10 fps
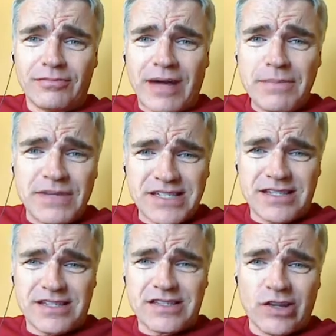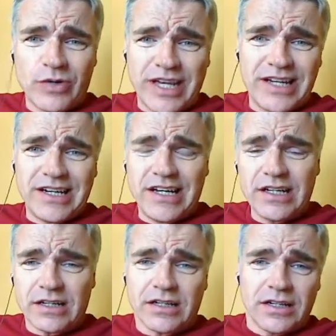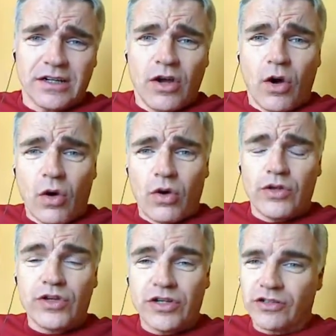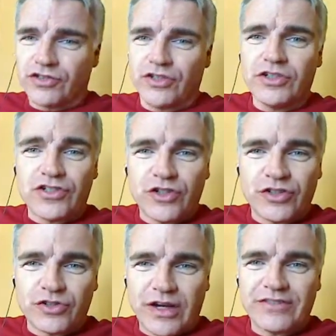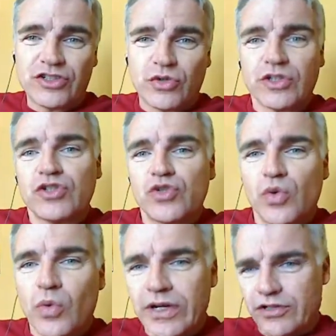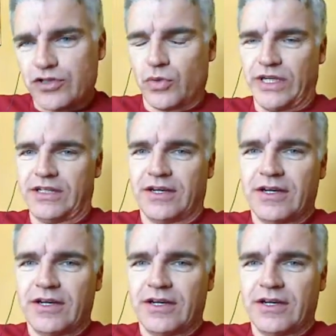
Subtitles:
my business is located here. You can also do this. You can drive it to a Twitter tweet.